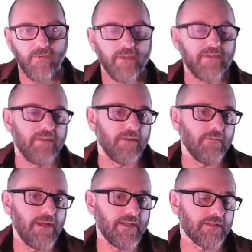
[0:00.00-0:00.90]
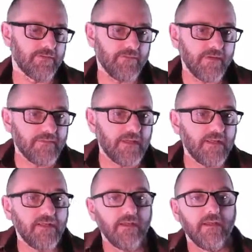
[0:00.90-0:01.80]
with the radius of
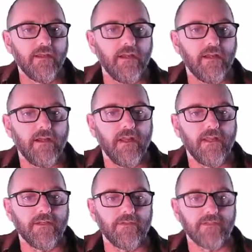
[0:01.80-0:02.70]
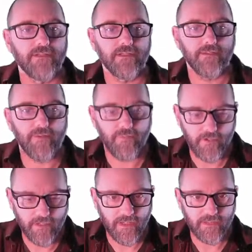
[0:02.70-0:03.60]
50, I can do system out
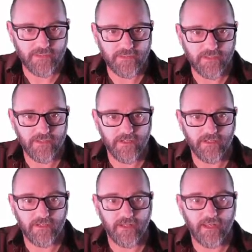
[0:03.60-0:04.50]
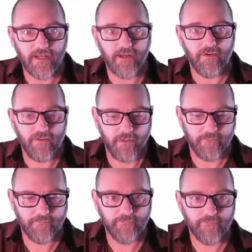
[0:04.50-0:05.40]
print line
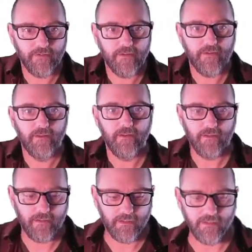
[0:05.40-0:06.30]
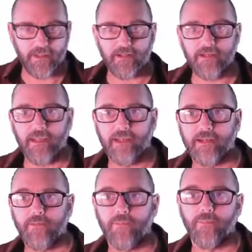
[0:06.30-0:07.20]
c.getArea like that,
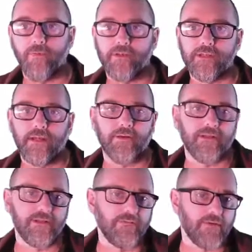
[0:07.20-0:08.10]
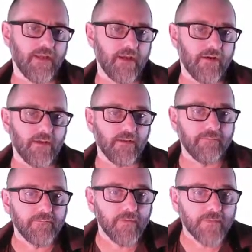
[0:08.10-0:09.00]
and it will print out a different area.
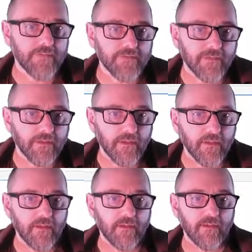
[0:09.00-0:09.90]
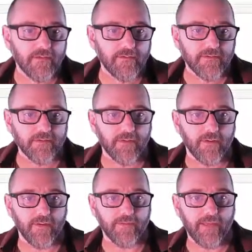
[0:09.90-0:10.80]
Whoops,
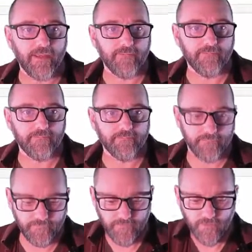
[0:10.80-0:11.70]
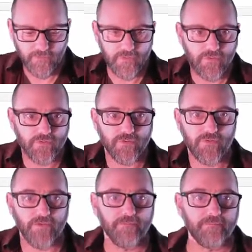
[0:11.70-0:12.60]
sorry about that. New
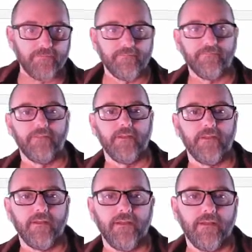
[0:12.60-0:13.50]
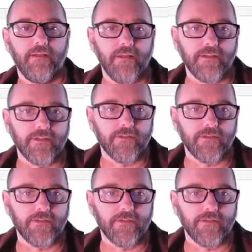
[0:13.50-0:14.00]
circle, not